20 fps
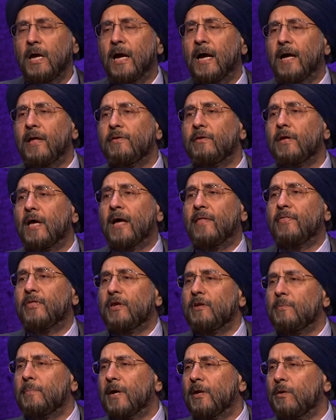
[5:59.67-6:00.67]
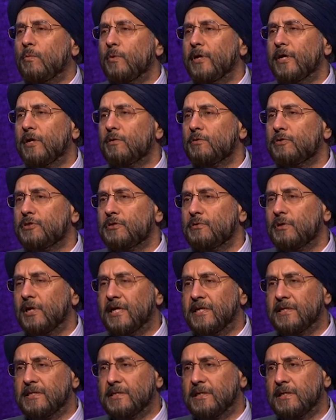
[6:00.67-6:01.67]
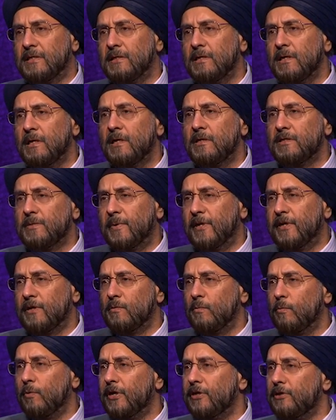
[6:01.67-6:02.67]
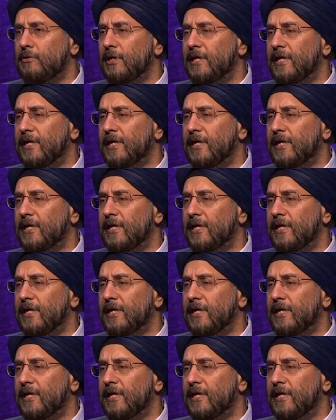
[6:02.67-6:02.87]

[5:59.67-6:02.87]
and then about a week or two later, depending on where you